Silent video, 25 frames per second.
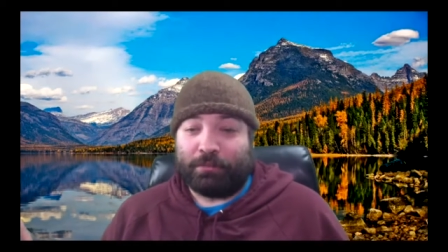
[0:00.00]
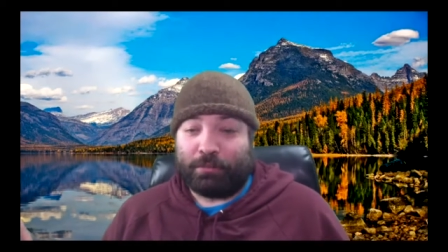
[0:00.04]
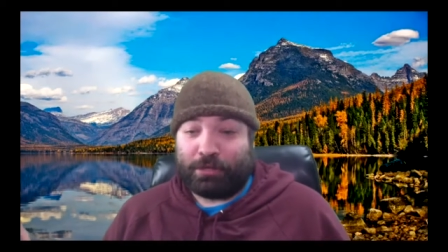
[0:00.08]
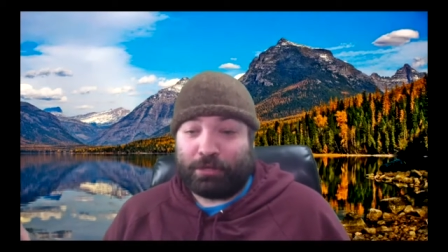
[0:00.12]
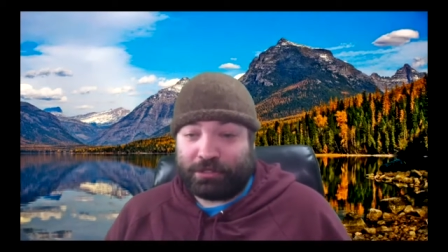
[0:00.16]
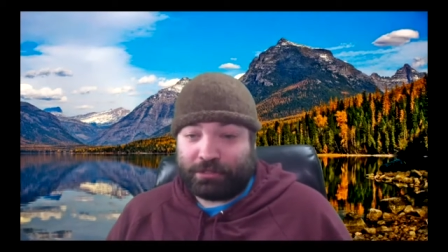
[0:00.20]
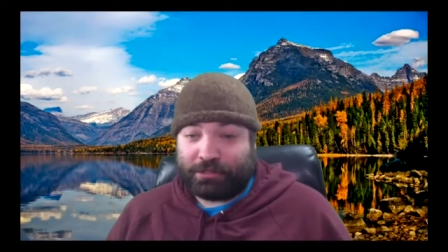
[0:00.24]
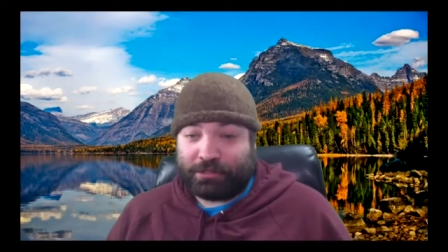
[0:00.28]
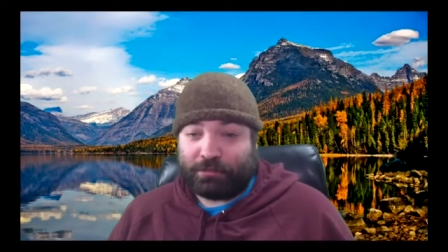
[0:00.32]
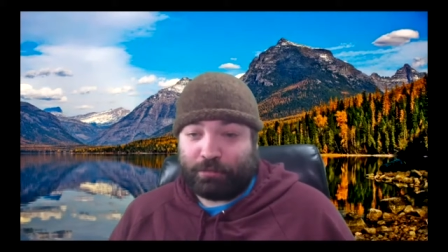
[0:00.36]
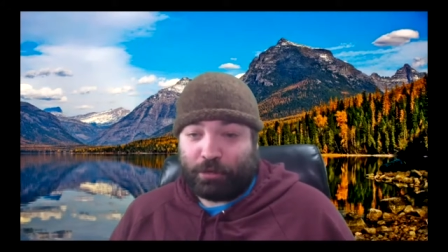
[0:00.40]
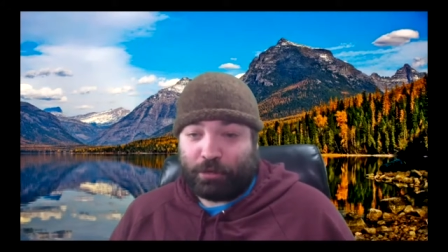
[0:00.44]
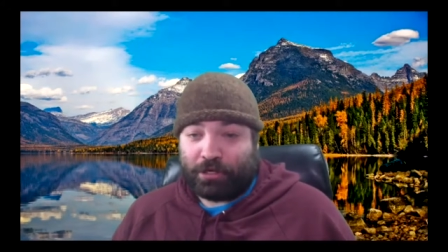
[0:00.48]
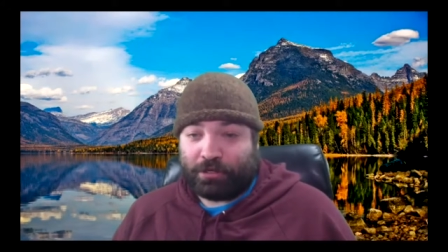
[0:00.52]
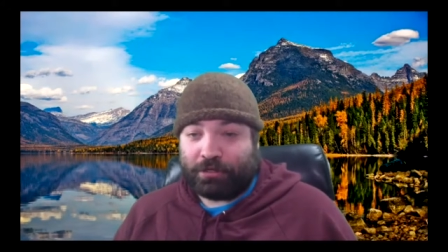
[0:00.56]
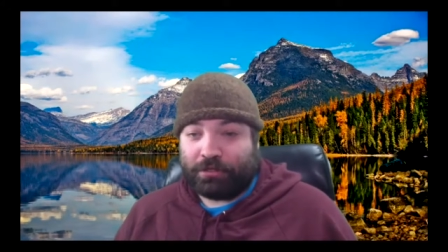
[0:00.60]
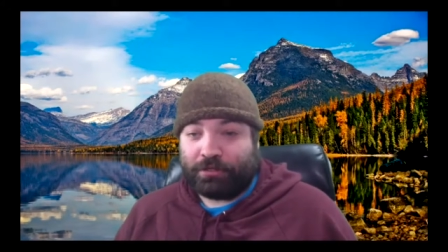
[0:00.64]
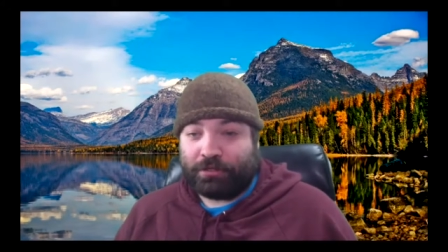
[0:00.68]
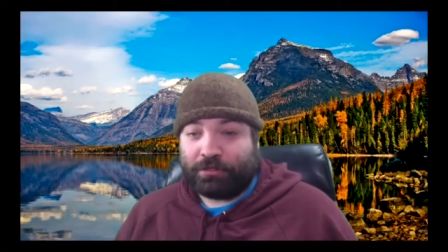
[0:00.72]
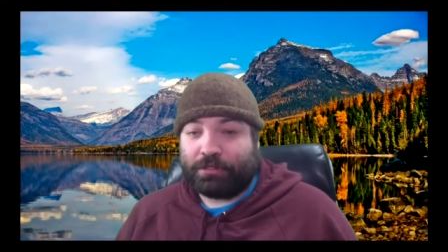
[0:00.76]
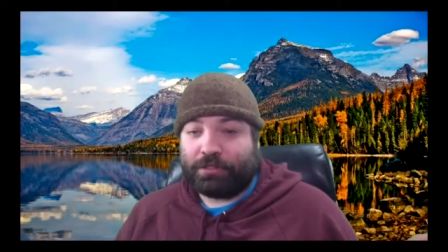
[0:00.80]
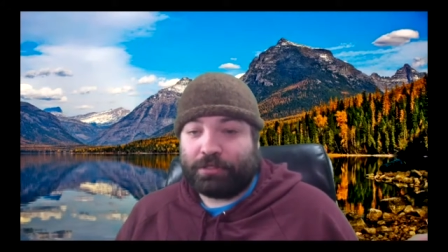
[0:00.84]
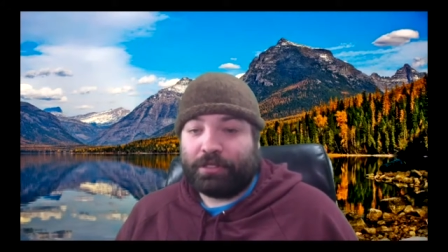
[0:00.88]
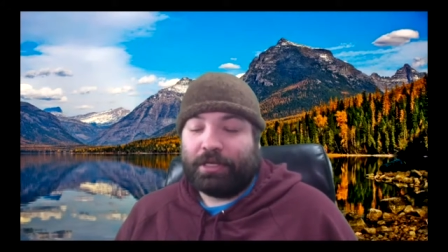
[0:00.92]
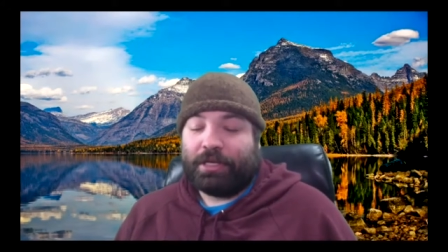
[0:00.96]
business
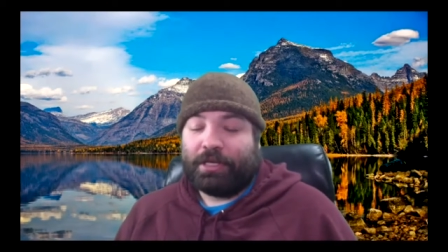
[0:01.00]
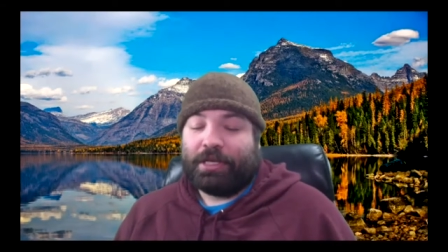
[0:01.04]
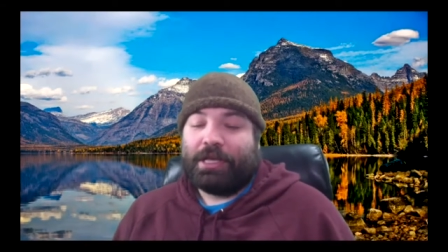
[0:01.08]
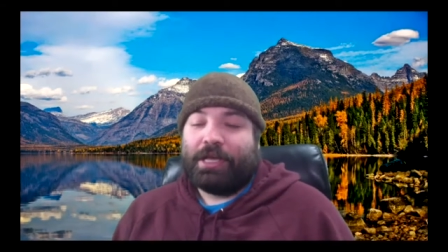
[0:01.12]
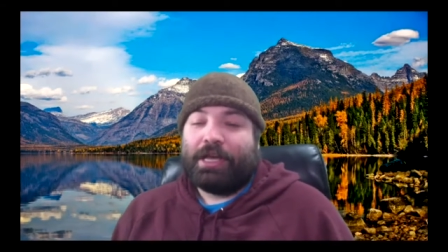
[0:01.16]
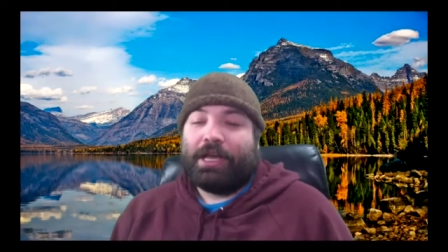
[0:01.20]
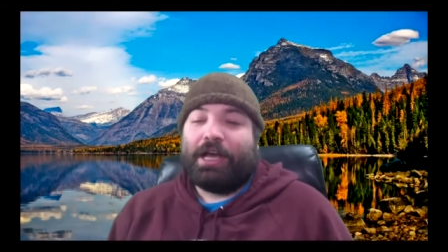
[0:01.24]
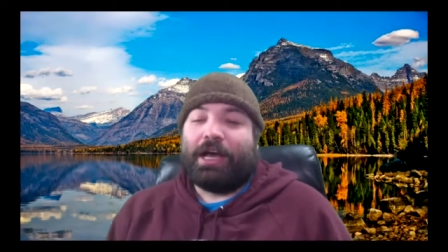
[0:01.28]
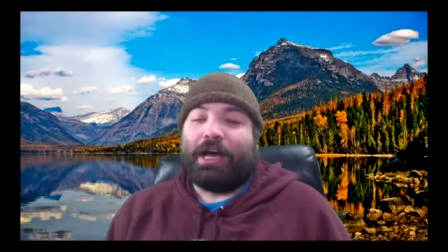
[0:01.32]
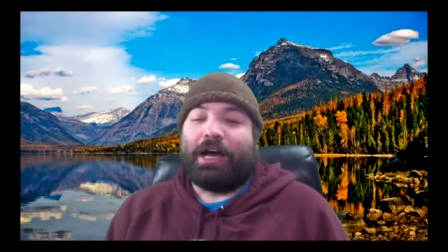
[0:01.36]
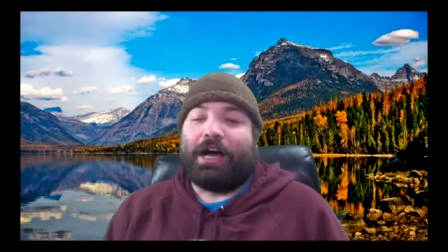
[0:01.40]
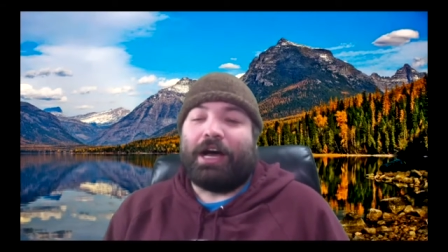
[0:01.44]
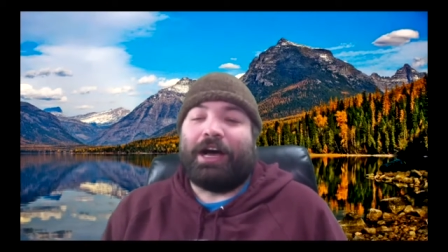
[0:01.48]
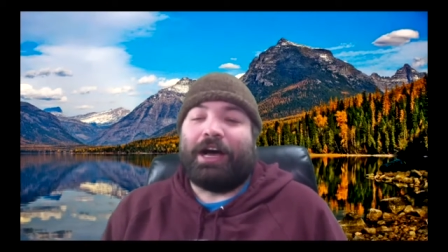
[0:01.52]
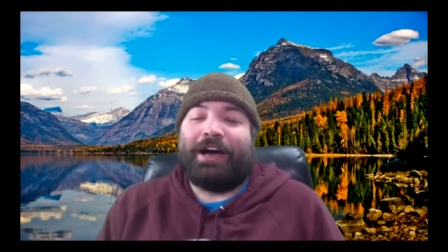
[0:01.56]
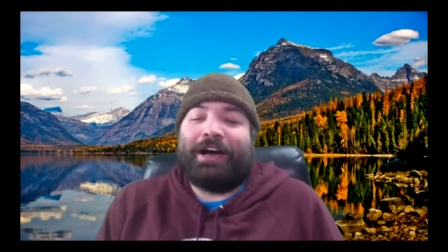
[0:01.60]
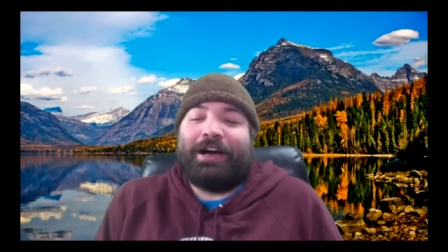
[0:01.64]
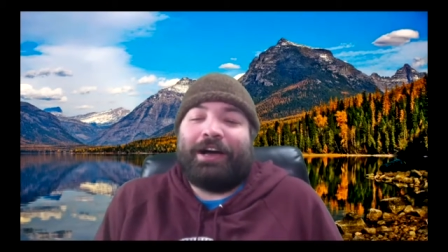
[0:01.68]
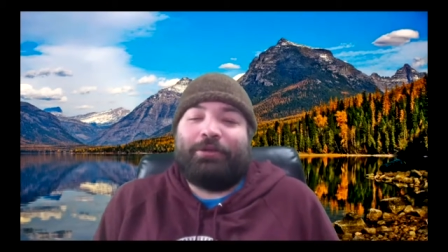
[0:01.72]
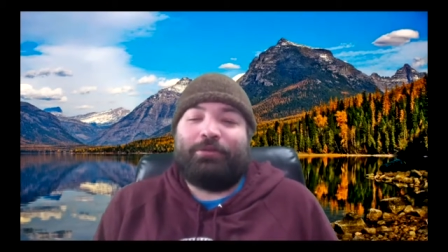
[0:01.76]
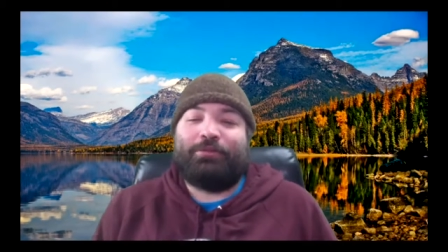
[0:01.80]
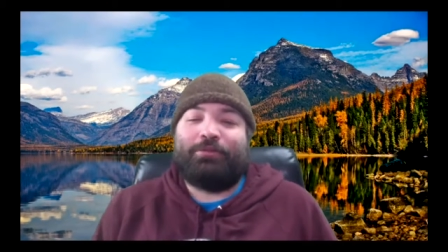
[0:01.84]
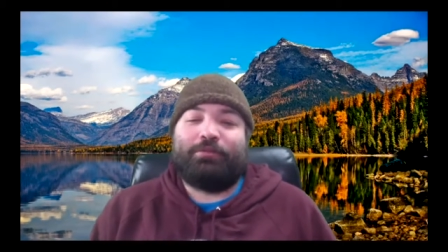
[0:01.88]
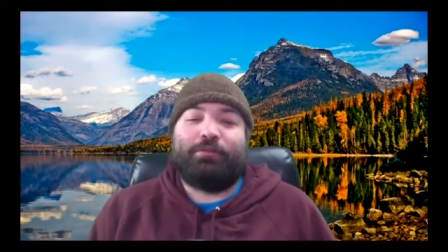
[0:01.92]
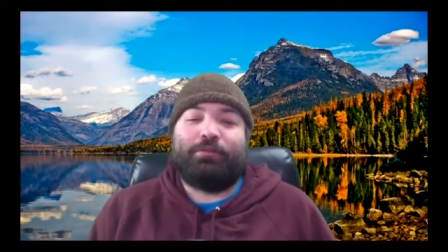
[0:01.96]
partners.
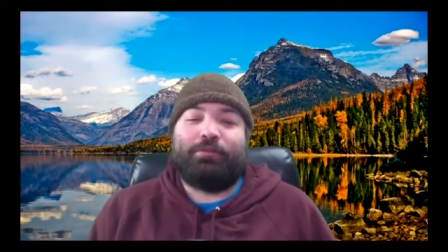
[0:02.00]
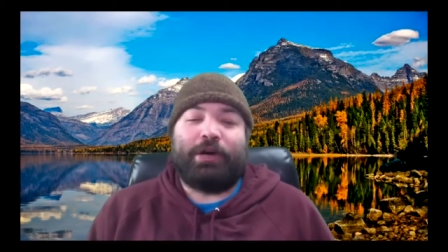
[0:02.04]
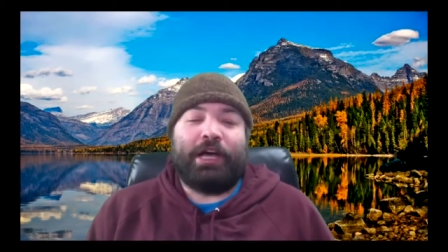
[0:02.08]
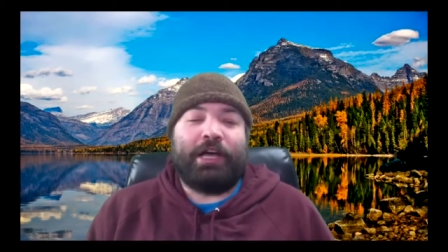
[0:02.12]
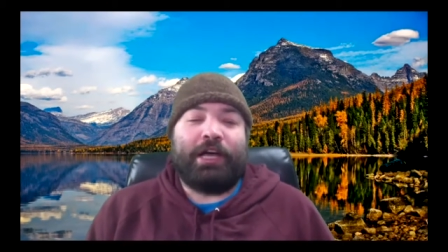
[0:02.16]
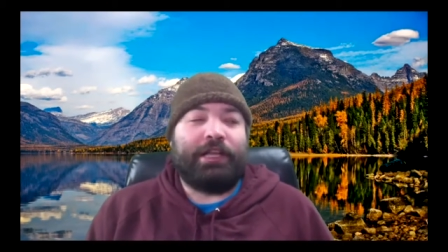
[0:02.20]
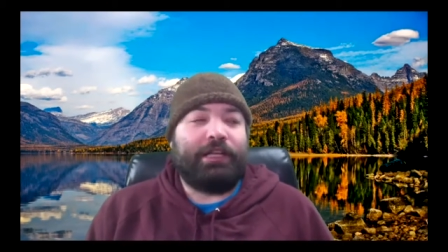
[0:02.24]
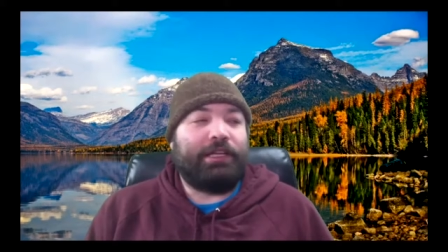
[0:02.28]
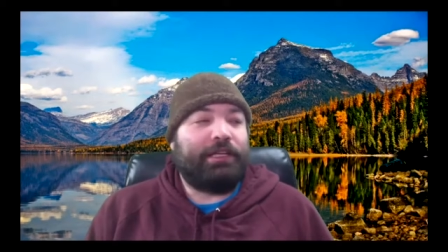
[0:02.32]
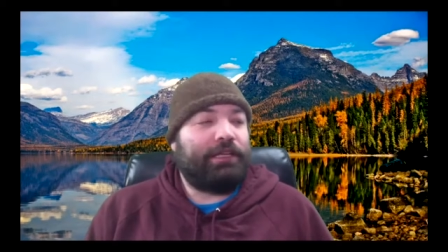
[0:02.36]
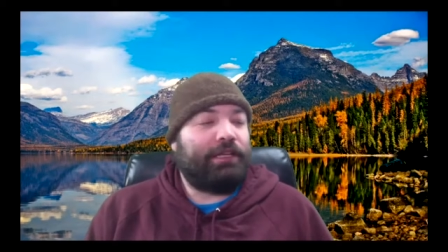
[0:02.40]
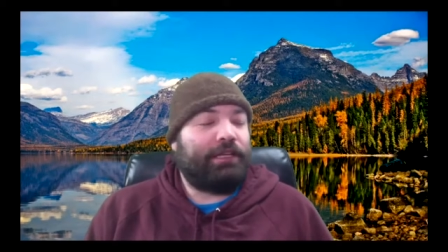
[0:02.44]
But